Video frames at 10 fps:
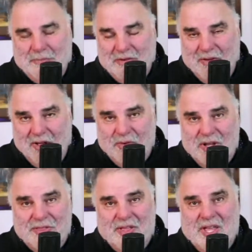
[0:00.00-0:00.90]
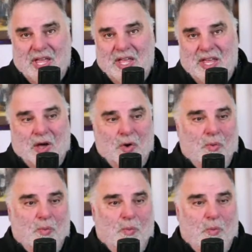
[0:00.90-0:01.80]
involved with,
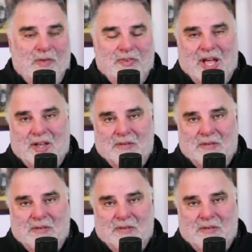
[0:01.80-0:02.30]
we've got